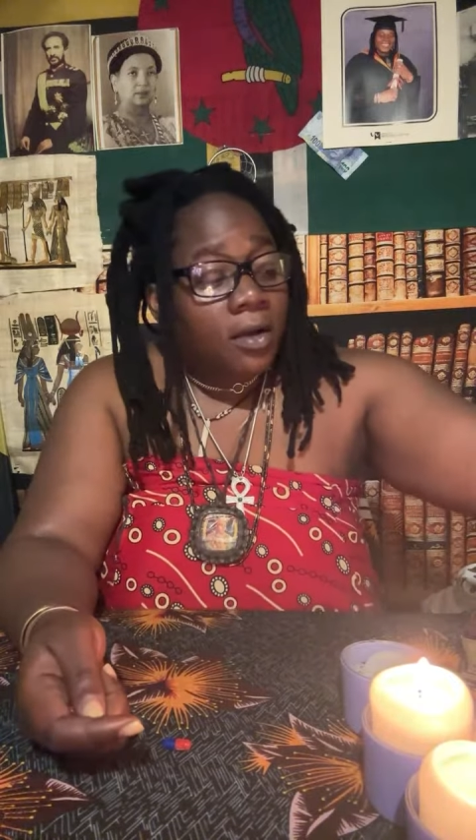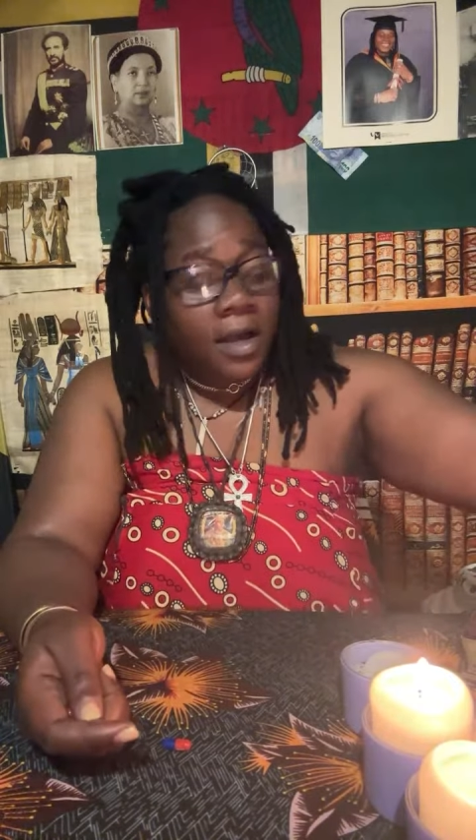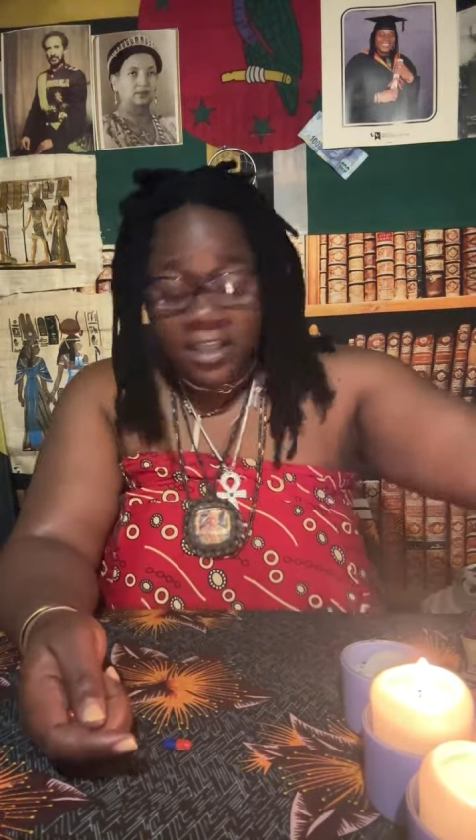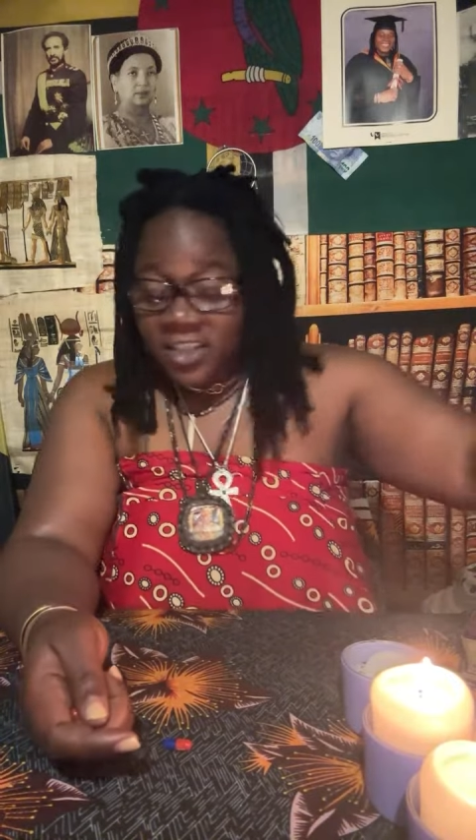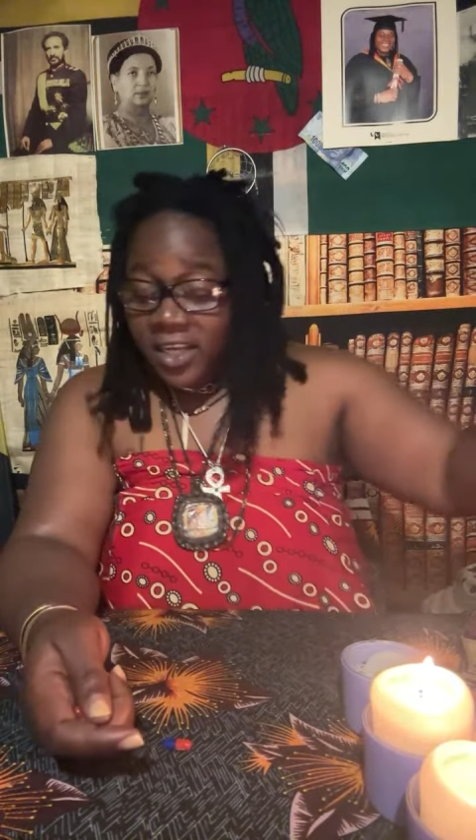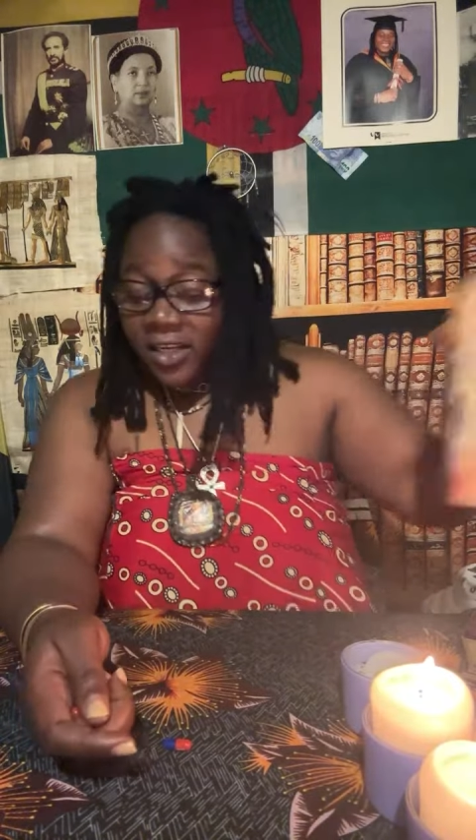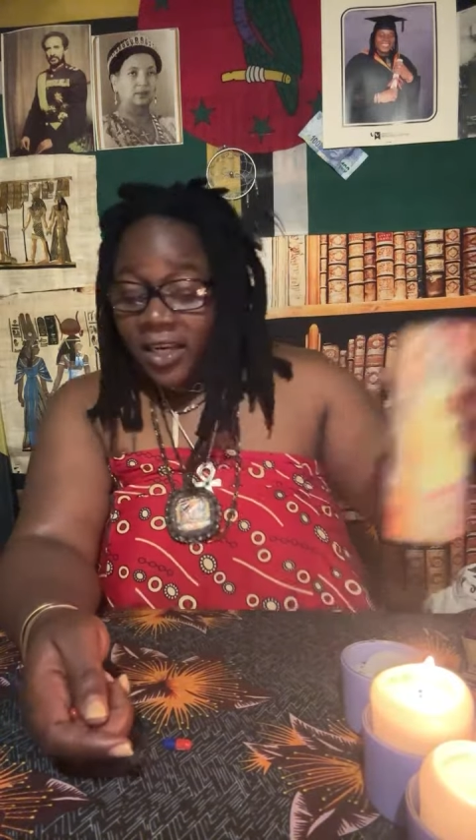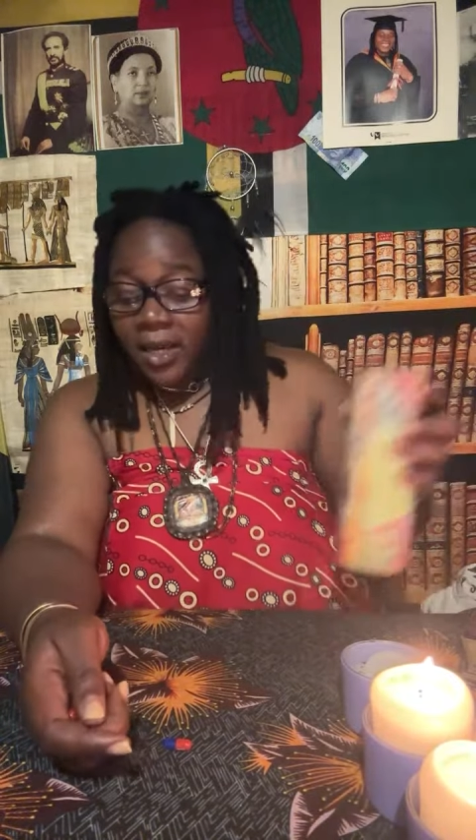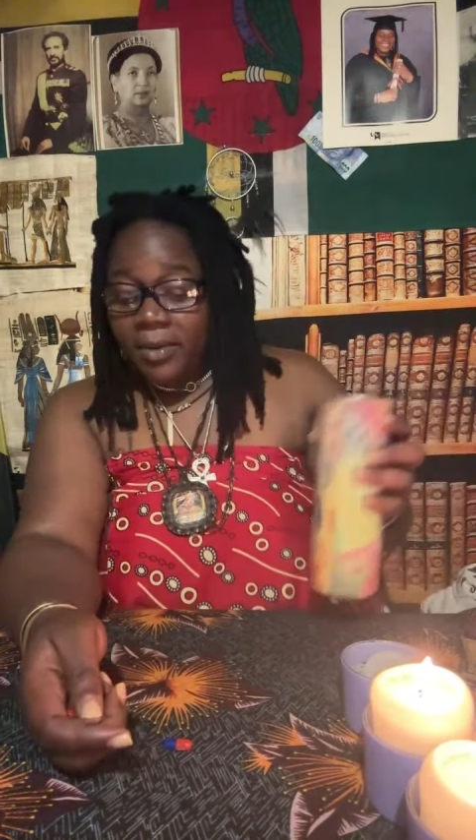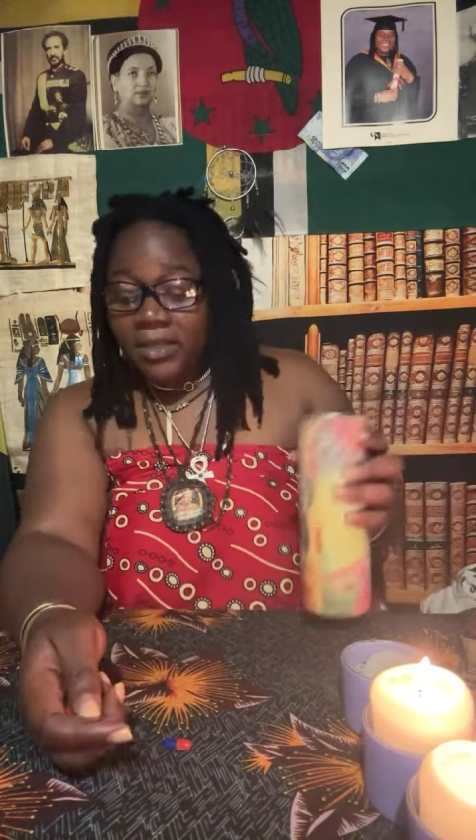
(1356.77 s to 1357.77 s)

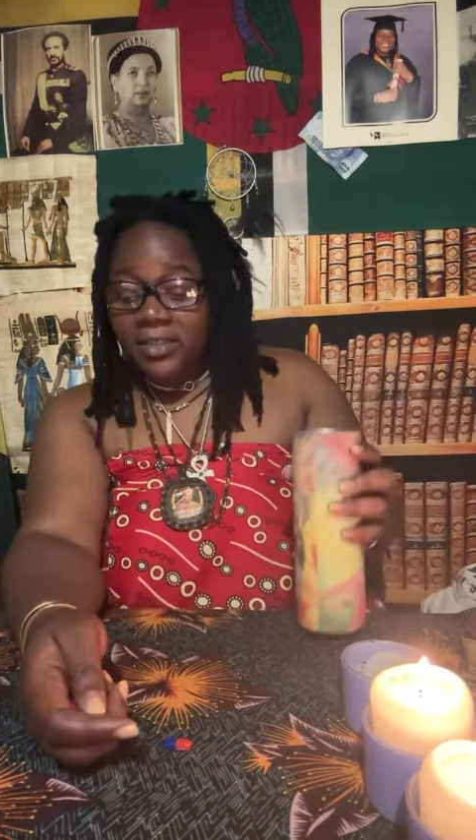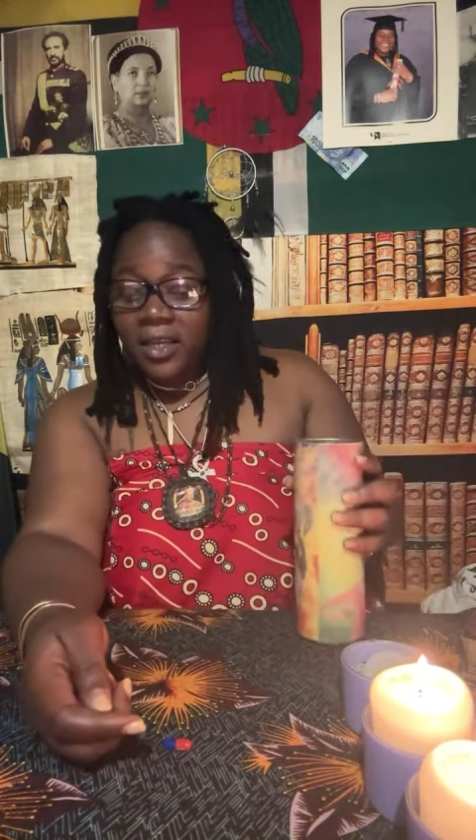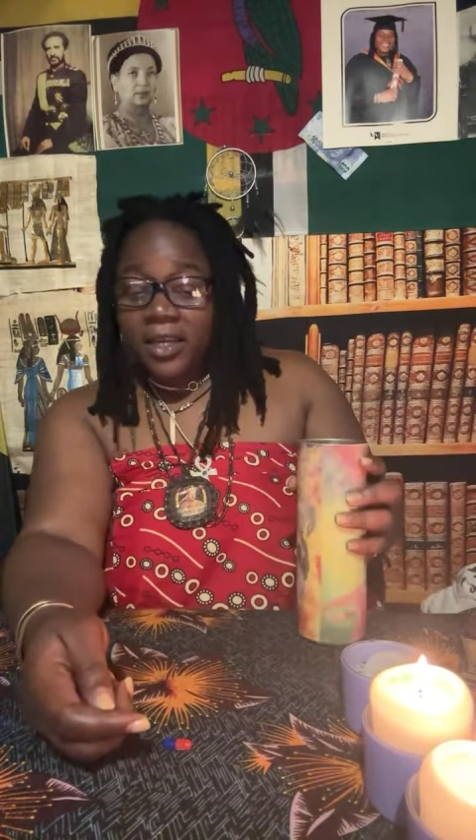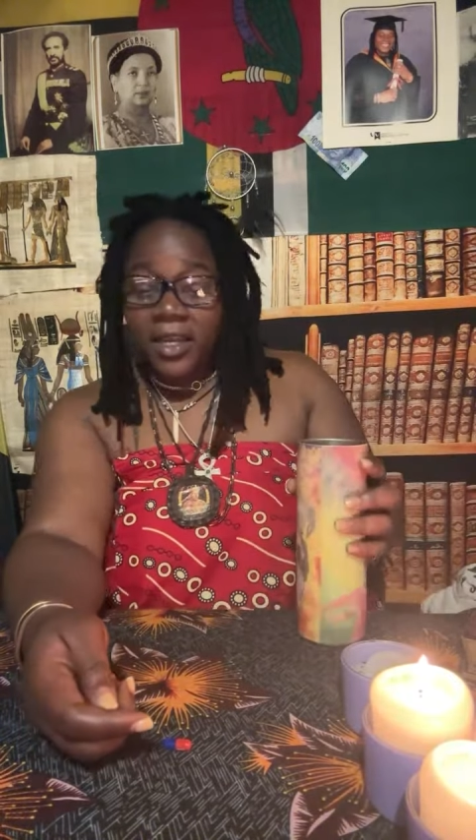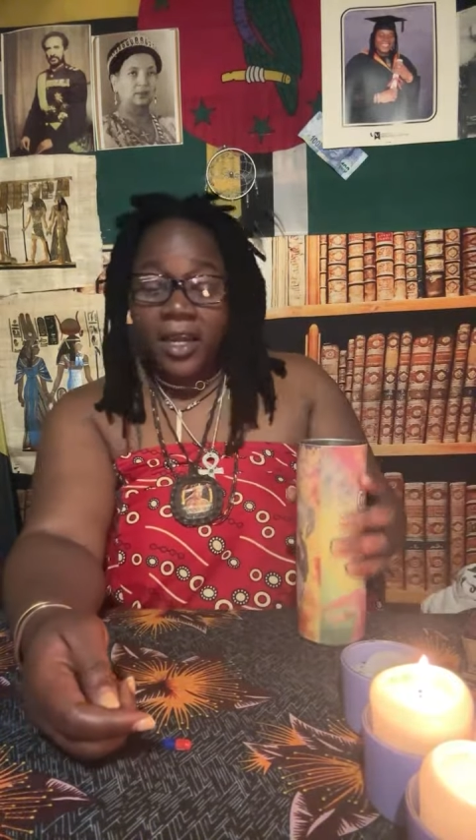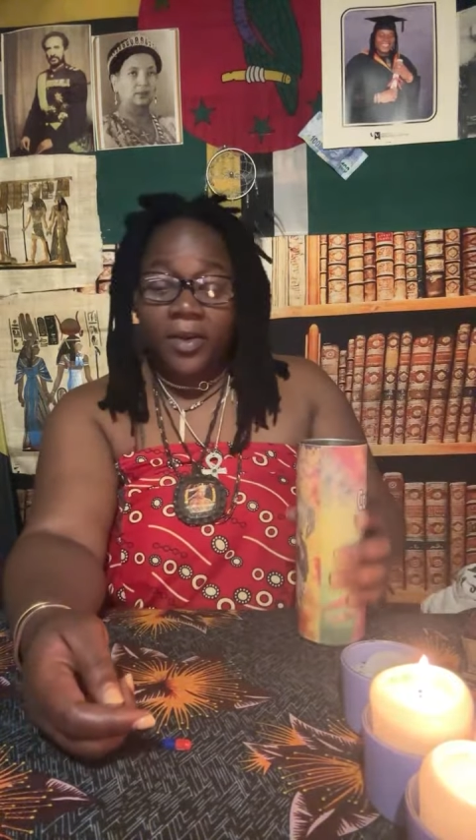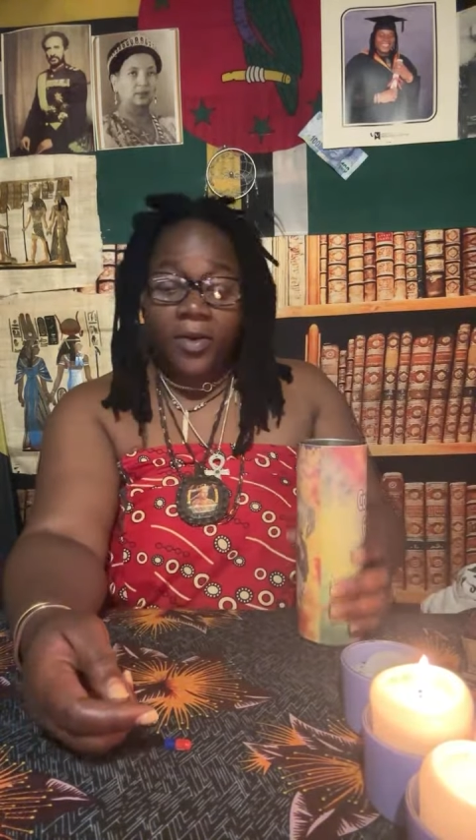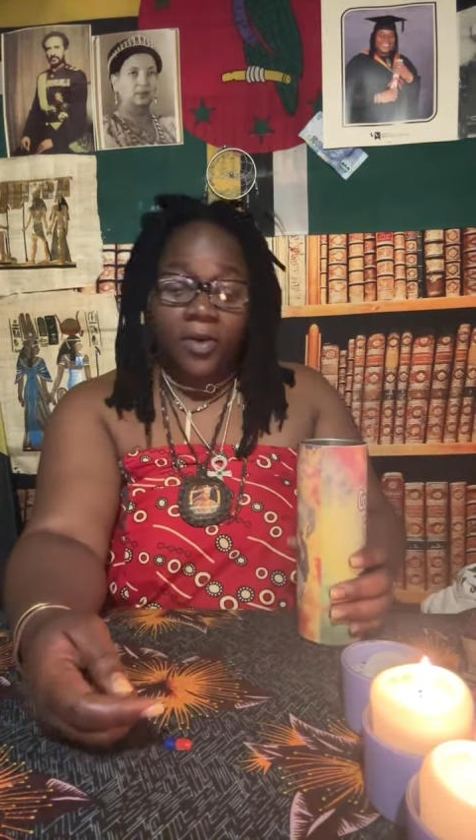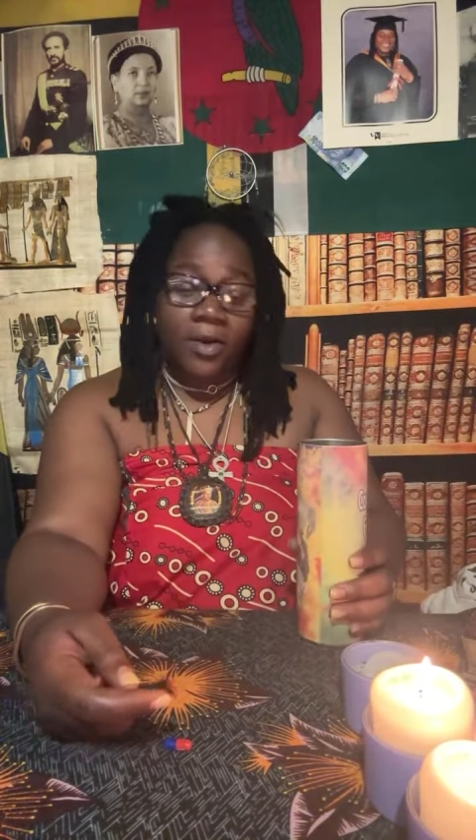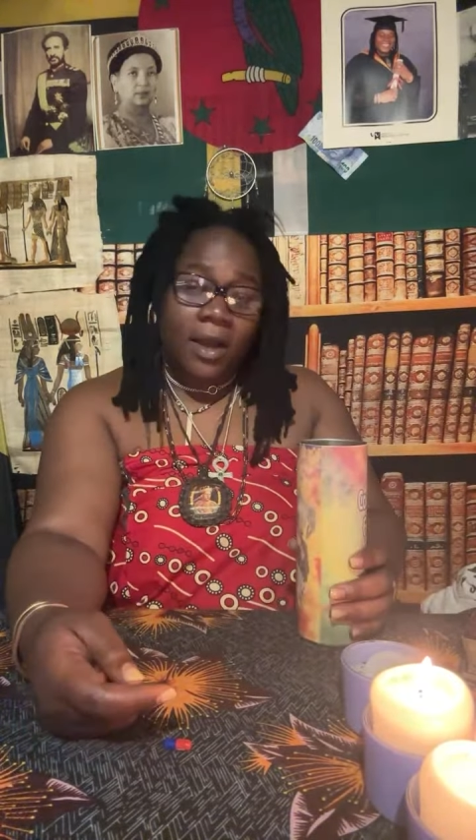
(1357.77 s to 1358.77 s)
ascending. Am I ascending? I don't
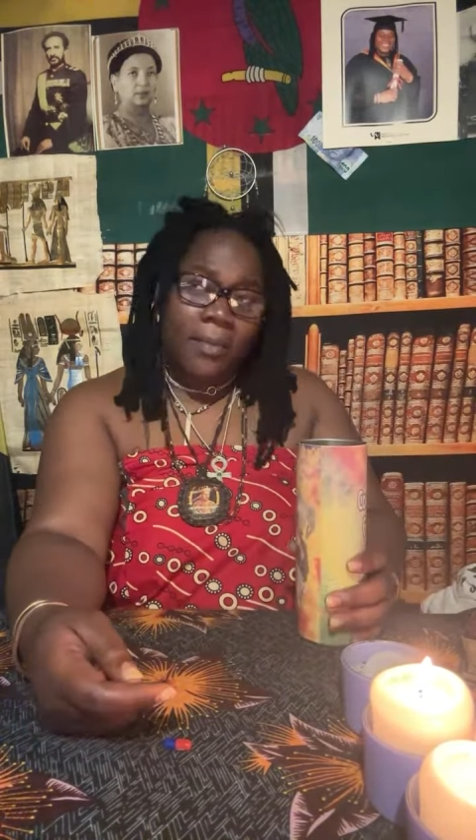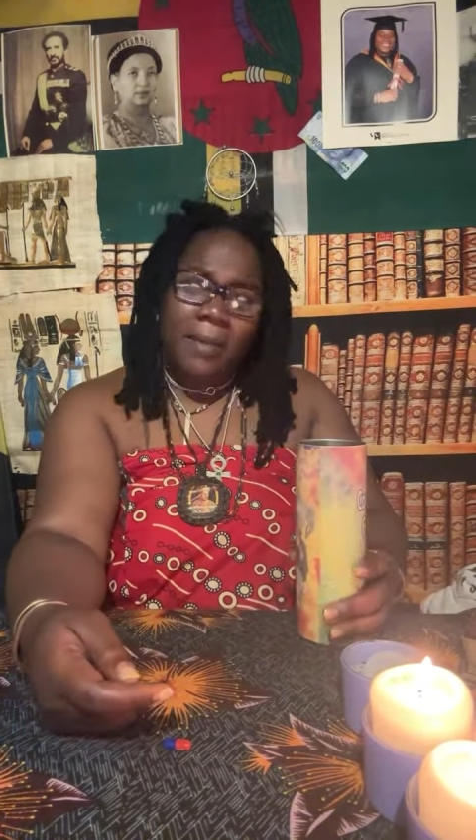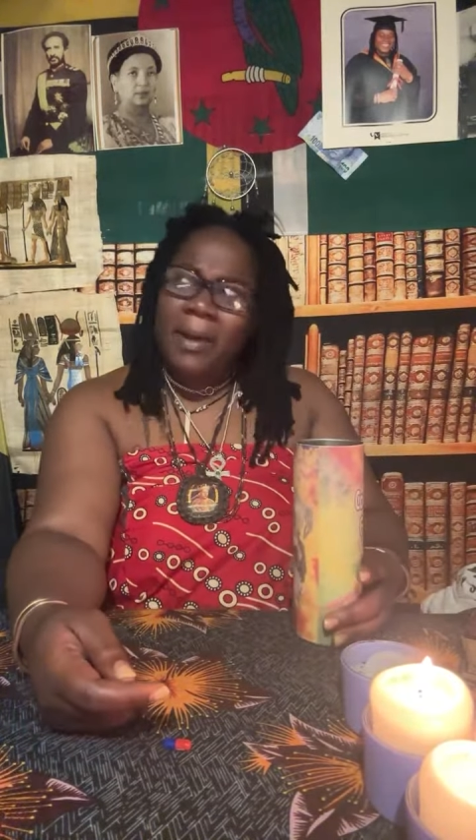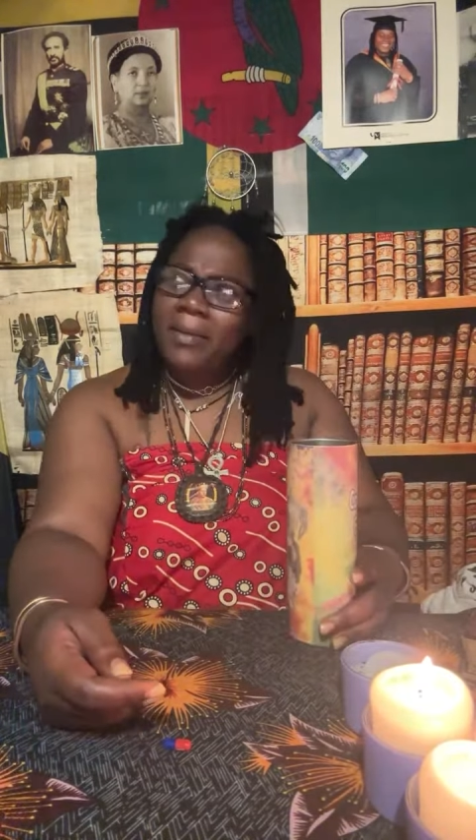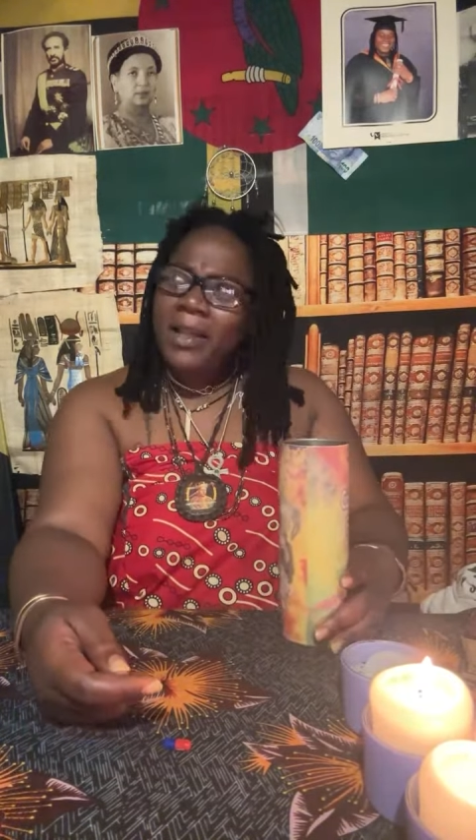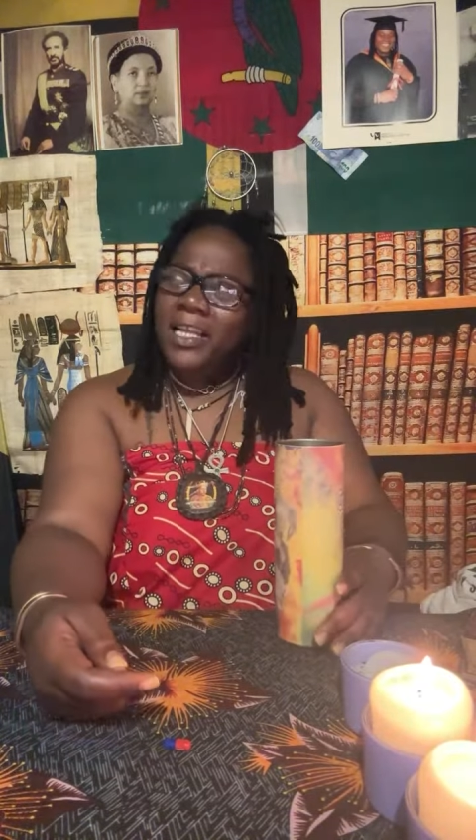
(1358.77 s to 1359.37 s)
know. I'm not